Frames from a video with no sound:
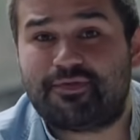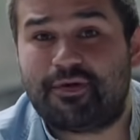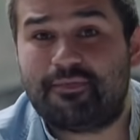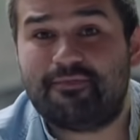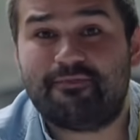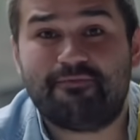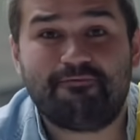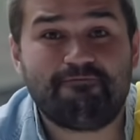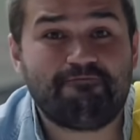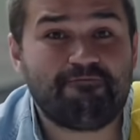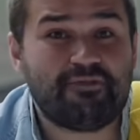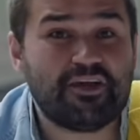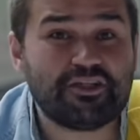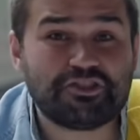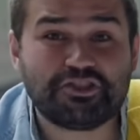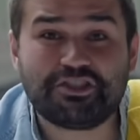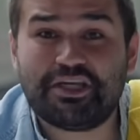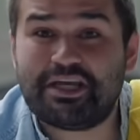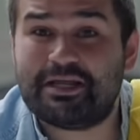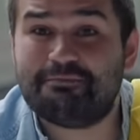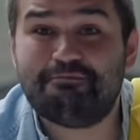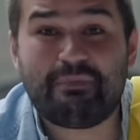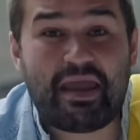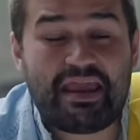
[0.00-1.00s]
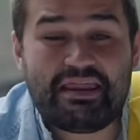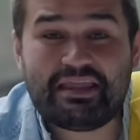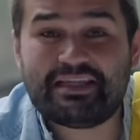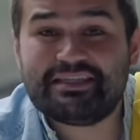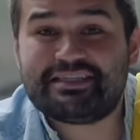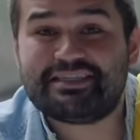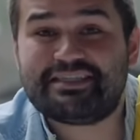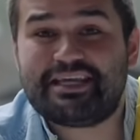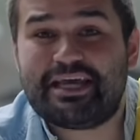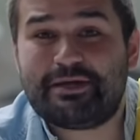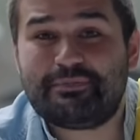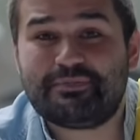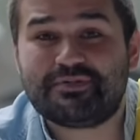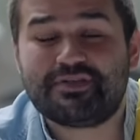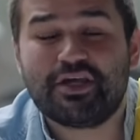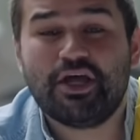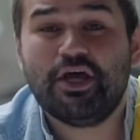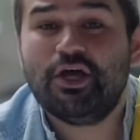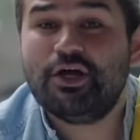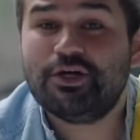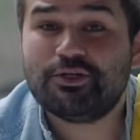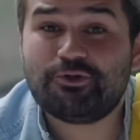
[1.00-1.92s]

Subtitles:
from fishing and maintenance tips